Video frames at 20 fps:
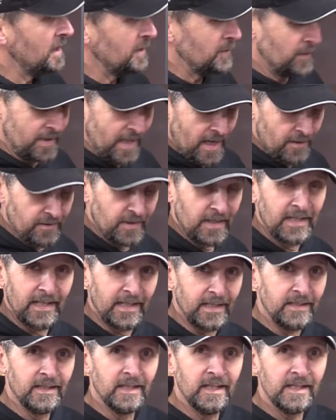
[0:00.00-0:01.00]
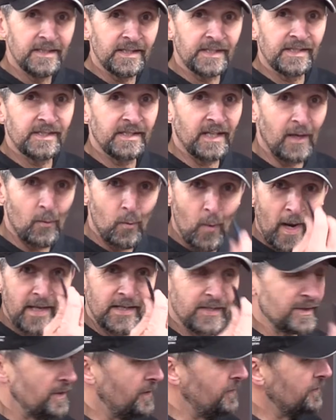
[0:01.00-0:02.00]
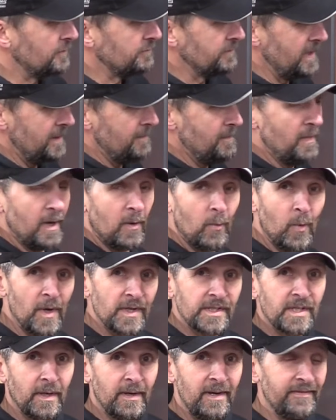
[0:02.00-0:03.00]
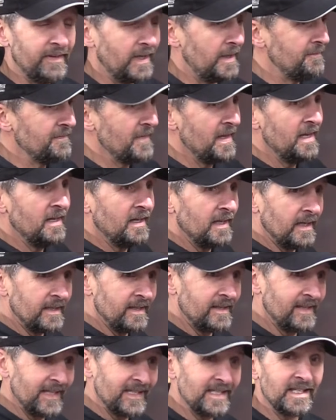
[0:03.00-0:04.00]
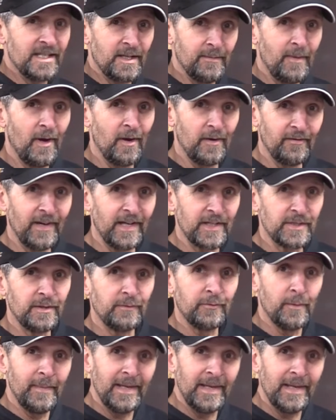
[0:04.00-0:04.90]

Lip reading: without the need to stick weights on the rim whatsoever. And this is the motivation for